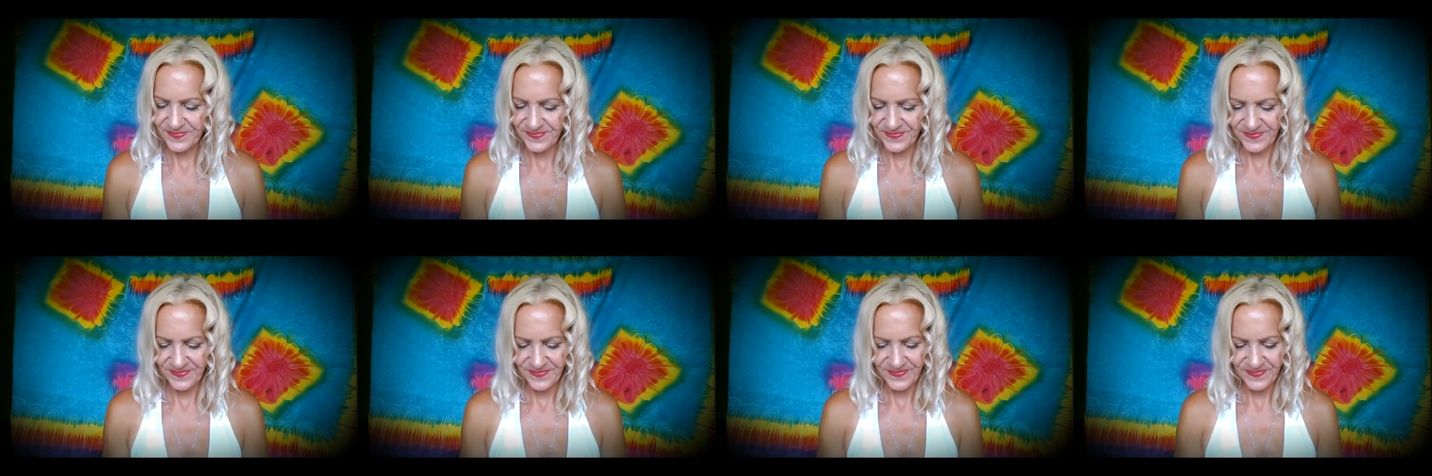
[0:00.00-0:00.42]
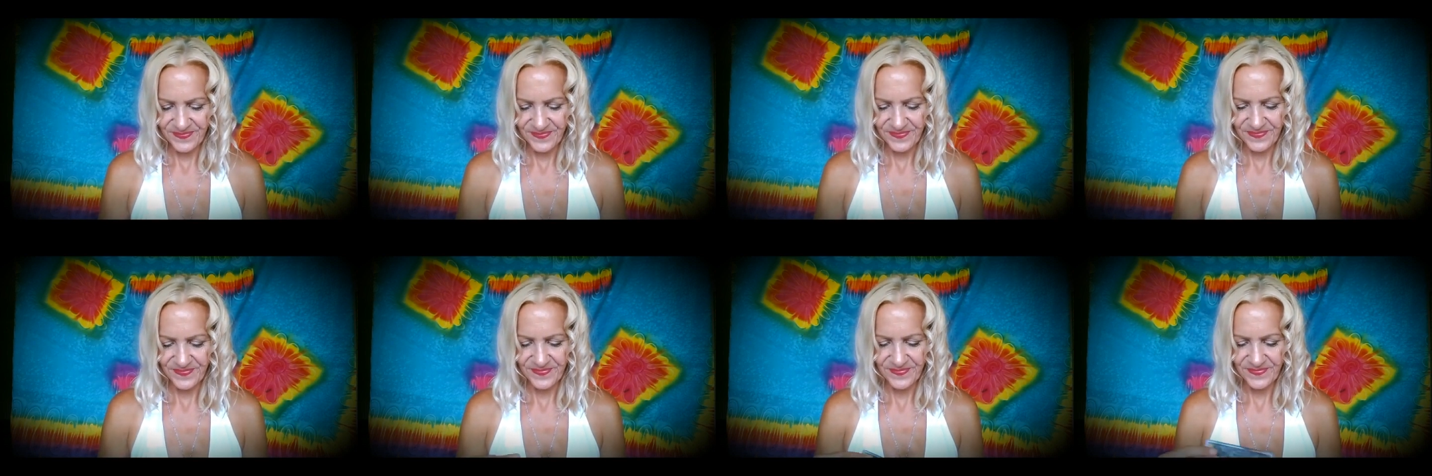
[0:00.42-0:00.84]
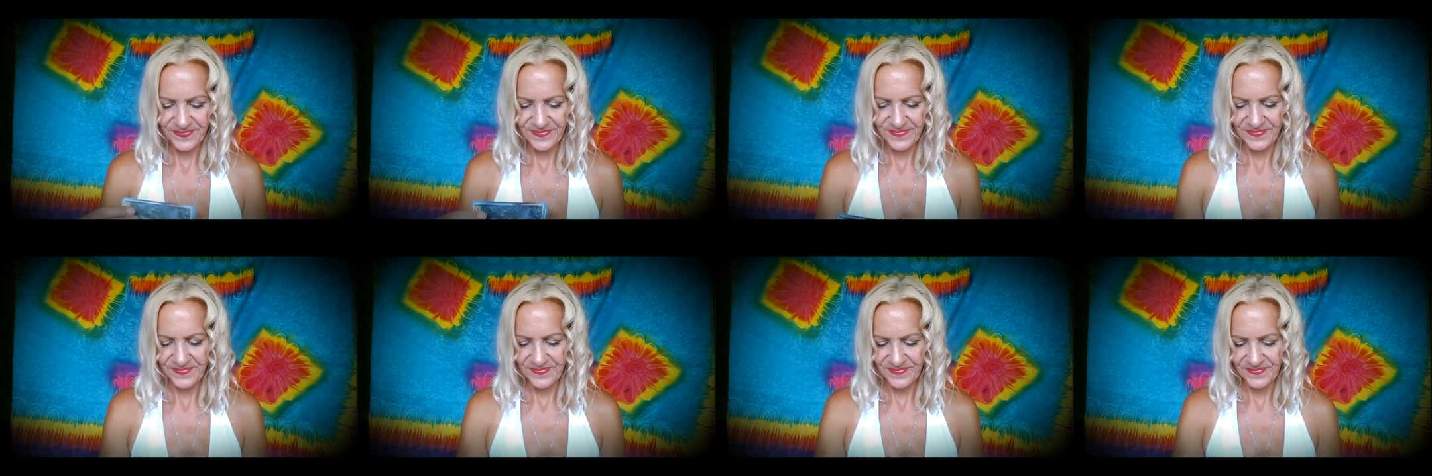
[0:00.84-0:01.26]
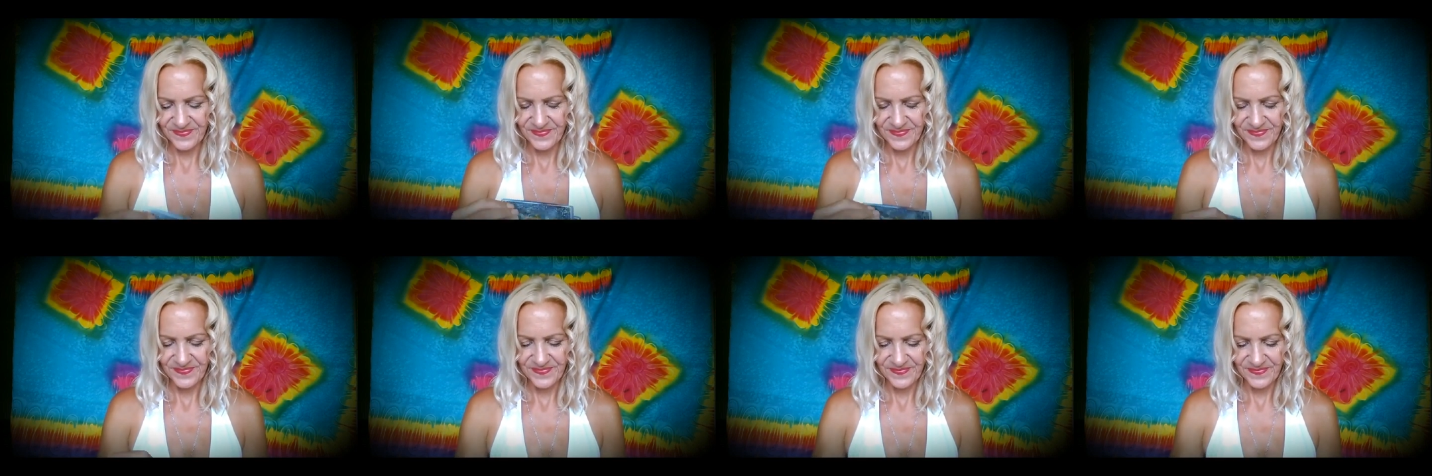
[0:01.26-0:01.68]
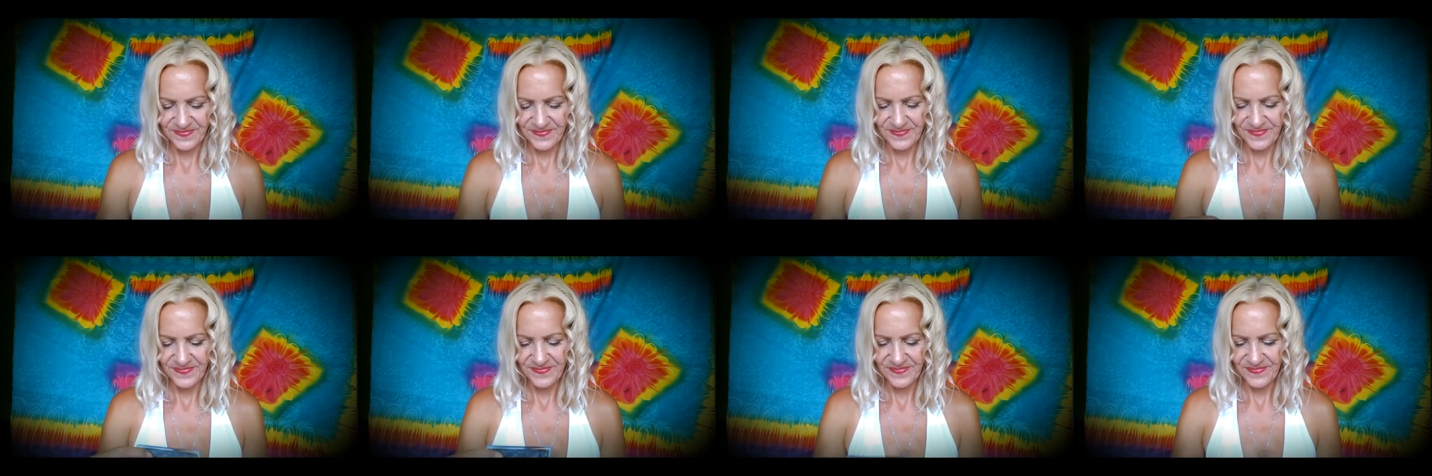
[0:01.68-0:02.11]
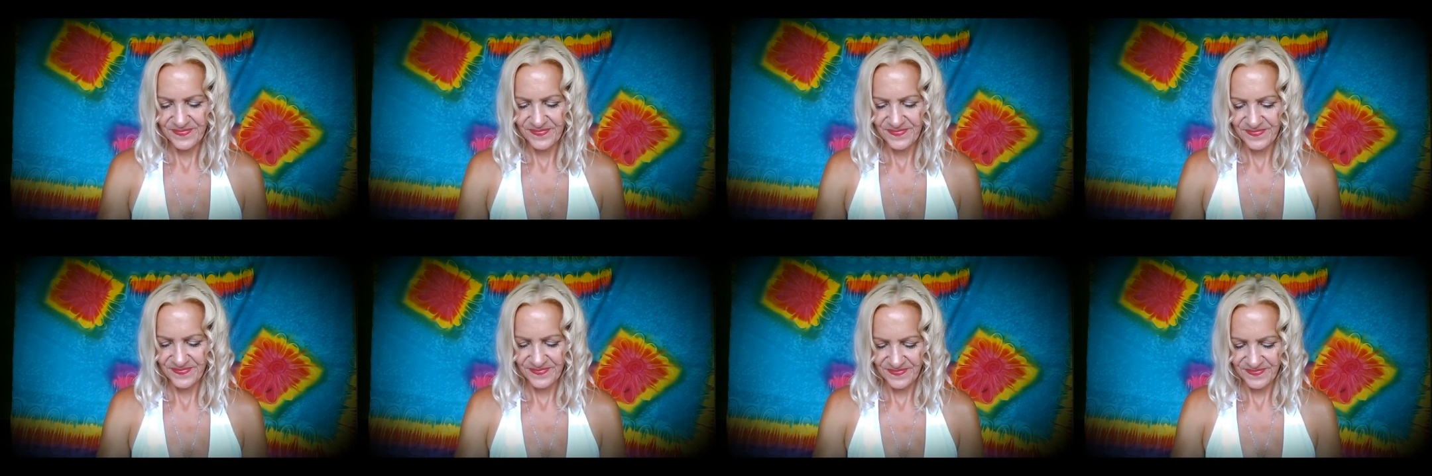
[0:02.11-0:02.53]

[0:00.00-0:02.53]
Nobody speaks.